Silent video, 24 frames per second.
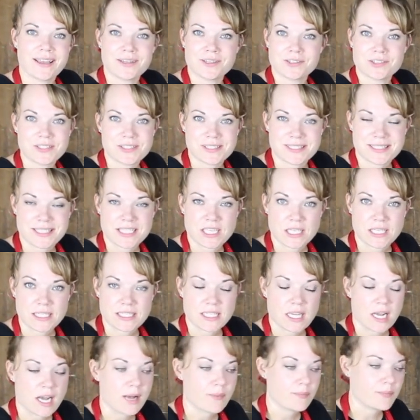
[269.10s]
it'll just sit
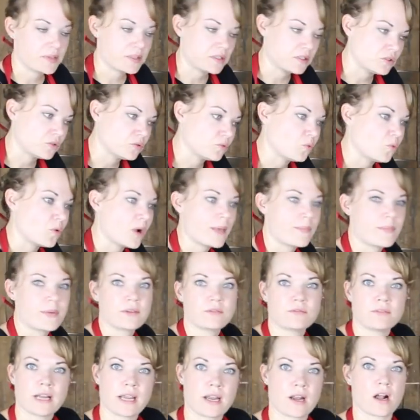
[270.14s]
on top and it'll wipe
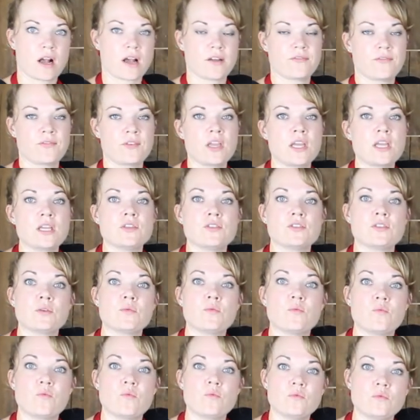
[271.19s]
it right off.
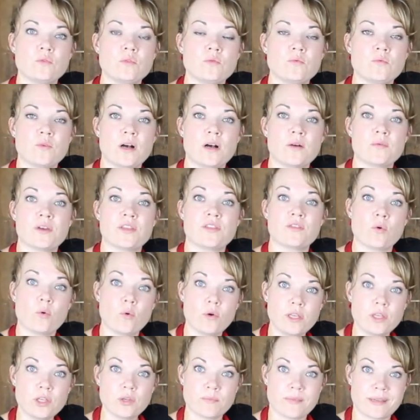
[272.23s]
So while with
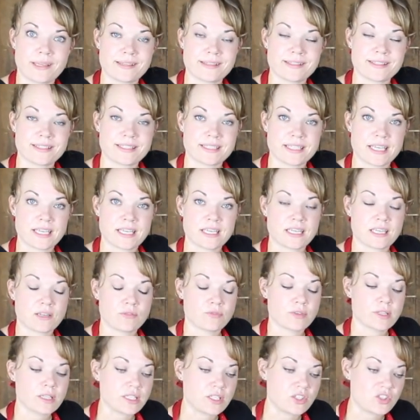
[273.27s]
oil-based stain,
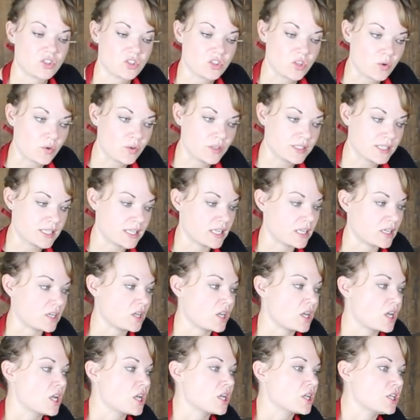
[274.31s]
it really soaks
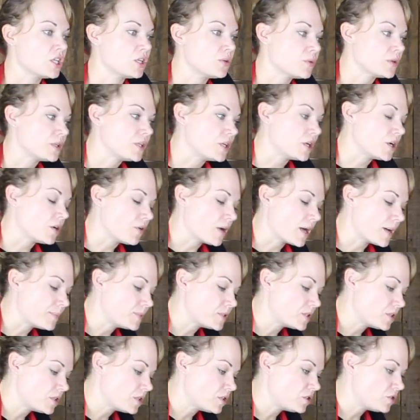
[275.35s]
in, you would go
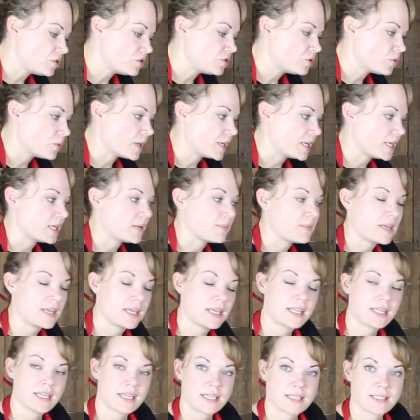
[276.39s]
up to the 220 to
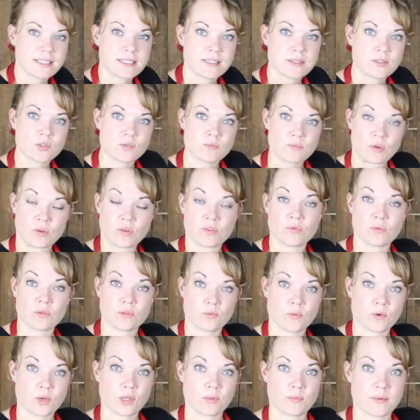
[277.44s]
make it nice and smooth
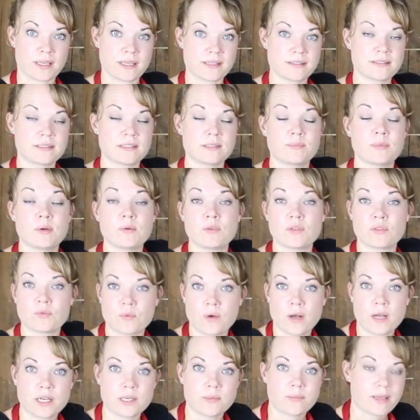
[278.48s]
with oil-based. But
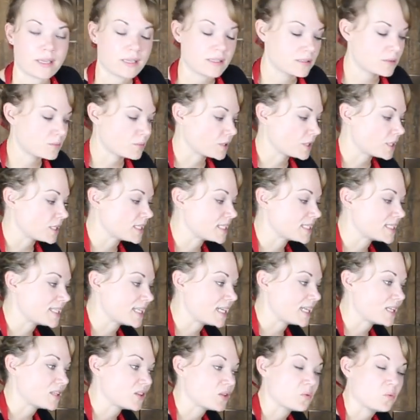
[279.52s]
with water-based, we're gonna
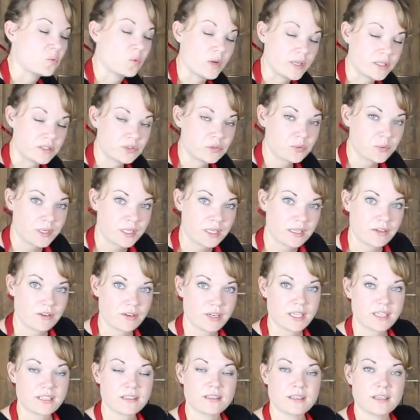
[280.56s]
stay at the 120
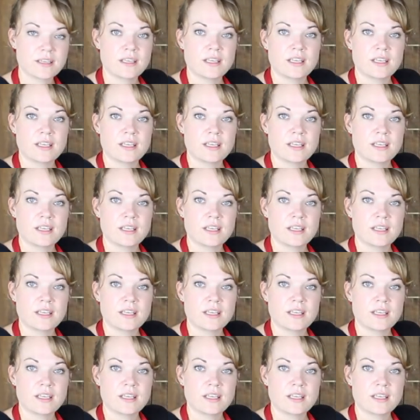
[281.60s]
grit